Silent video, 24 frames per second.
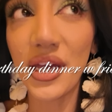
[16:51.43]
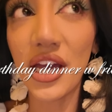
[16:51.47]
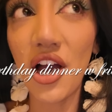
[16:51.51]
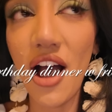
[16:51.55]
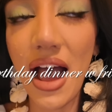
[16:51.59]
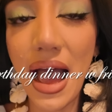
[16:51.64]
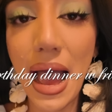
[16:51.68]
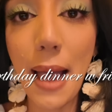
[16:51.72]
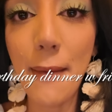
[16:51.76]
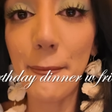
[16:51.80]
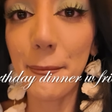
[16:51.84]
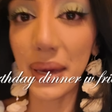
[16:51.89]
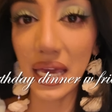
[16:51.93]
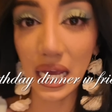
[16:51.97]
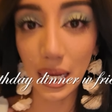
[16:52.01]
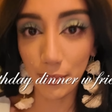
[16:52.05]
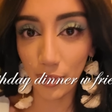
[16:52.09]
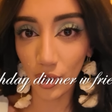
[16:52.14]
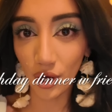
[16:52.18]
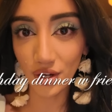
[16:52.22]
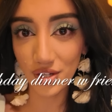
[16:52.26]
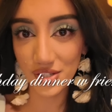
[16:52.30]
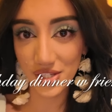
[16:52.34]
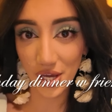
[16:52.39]
we are at Ping
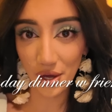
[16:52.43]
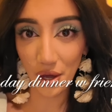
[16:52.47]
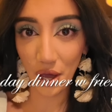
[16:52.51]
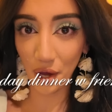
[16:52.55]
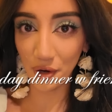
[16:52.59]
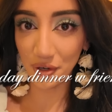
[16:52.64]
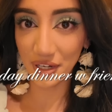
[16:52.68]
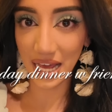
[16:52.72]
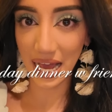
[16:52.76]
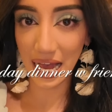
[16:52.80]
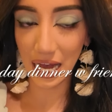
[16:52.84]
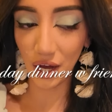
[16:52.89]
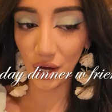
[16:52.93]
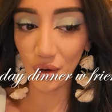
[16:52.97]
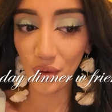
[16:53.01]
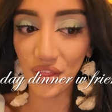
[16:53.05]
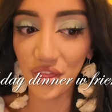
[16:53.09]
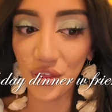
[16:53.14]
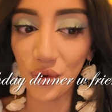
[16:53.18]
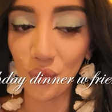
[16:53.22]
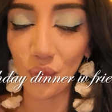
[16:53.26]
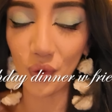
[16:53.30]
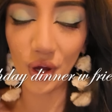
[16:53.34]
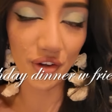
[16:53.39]
Pong Soho now,
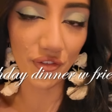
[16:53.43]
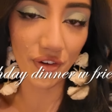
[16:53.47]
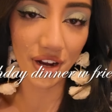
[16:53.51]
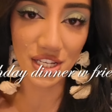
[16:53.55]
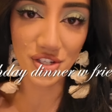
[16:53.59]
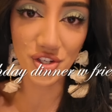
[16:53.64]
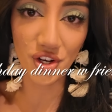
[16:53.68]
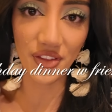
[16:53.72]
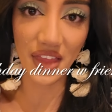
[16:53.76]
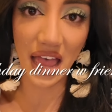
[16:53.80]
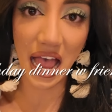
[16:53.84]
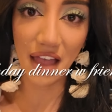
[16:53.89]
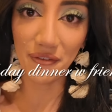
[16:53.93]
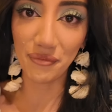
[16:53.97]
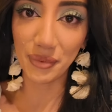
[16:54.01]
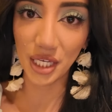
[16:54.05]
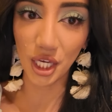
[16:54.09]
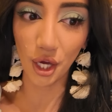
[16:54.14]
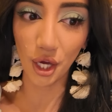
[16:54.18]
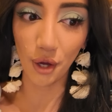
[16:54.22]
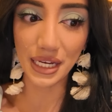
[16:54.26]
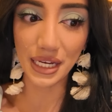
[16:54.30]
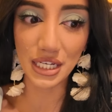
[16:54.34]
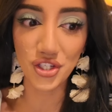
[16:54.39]
the one restaurant that I've been
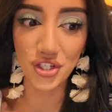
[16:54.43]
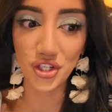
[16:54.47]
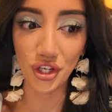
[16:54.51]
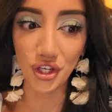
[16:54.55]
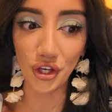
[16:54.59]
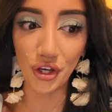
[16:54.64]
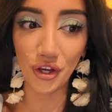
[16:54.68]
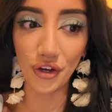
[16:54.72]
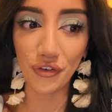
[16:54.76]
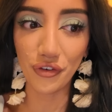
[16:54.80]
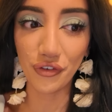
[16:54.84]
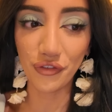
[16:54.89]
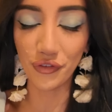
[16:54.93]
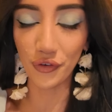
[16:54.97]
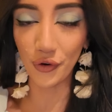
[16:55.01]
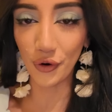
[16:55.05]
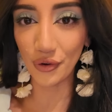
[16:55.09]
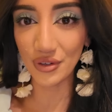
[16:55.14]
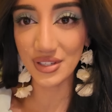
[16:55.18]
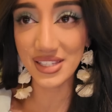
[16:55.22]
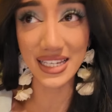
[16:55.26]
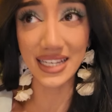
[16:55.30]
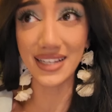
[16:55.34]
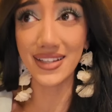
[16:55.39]
going to for,
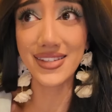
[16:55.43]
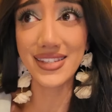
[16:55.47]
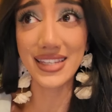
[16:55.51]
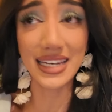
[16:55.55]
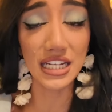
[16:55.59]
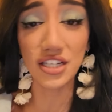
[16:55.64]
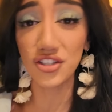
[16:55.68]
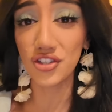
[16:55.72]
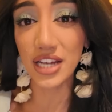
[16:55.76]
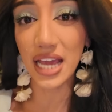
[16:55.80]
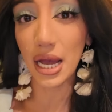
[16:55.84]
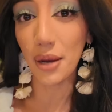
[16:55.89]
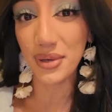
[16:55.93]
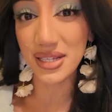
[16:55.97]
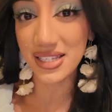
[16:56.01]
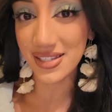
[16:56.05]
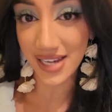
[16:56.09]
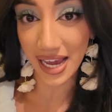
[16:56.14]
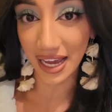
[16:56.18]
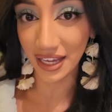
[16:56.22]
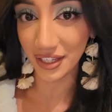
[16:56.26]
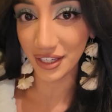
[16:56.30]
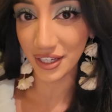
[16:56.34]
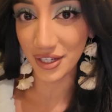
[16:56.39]
since literally I was
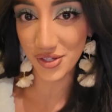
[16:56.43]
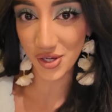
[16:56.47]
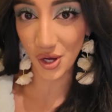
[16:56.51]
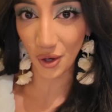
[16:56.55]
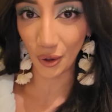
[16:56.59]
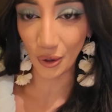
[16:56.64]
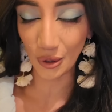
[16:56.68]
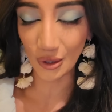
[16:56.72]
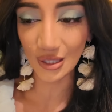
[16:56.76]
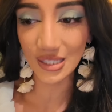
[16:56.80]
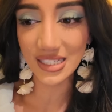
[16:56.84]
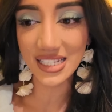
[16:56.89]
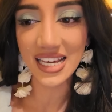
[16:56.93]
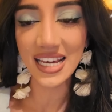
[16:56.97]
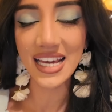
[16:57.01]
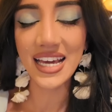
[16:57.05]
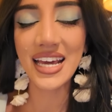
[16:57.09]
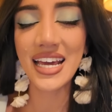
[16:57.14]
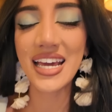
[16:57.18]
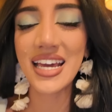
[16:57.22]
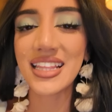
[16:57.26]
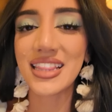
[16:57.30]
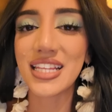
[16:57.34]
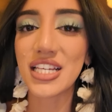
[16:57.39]
10 years old.
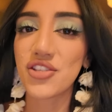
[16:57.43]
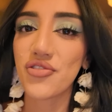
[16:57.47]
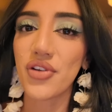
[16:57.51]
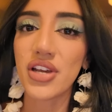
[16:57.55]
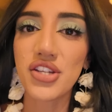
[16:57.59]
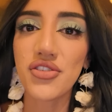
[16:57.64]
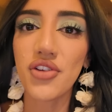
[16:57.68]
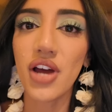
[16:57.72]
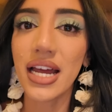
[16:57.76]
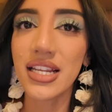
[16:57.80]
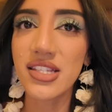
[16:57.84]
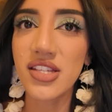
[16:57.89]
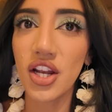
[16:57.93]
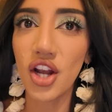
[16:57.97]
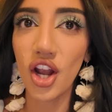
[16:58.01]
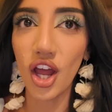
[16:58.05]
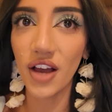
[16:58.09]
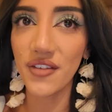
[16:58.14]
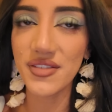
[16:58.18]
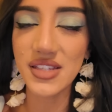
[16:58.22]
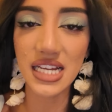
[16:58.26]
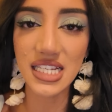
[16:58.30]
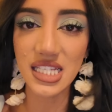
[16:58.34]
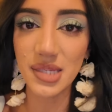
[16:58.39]
This restaurant has a lot
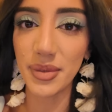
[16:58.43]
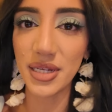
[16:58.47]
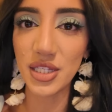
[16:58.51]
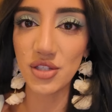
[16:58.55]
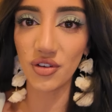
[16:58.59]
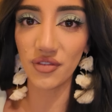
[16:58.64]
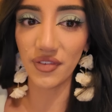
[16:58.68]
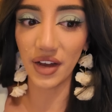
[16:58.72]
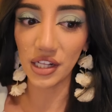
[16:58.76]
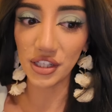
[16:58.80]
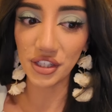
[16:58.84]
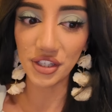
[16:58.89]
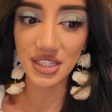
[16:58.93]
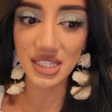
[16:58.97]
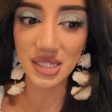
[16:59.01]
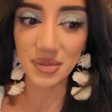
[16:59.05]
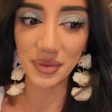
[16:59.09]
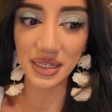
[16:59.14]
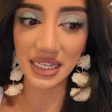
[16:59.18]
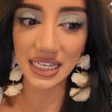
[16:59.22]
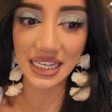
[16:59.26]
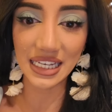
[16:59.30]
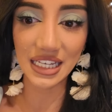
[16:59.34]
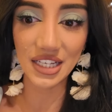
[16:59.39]
of sentimental value to
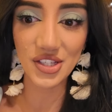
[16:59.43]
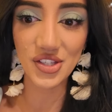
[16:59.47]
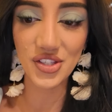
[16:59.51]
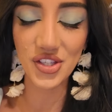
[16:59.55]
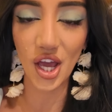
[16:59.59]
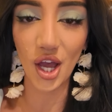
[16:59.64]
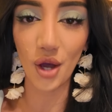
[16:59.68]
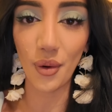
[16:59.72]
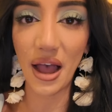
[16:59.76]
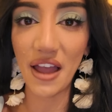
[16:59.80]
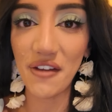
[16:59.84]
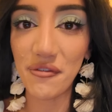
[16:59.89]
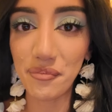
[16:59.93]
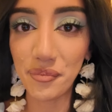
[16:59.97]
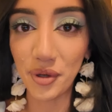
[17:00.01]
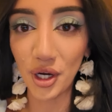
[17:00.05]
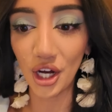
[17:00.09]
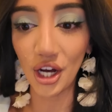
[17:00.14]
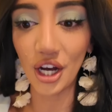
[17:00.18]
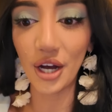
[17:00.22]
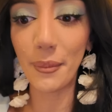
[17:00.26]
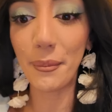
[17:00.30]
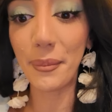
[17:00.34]
me, so I've put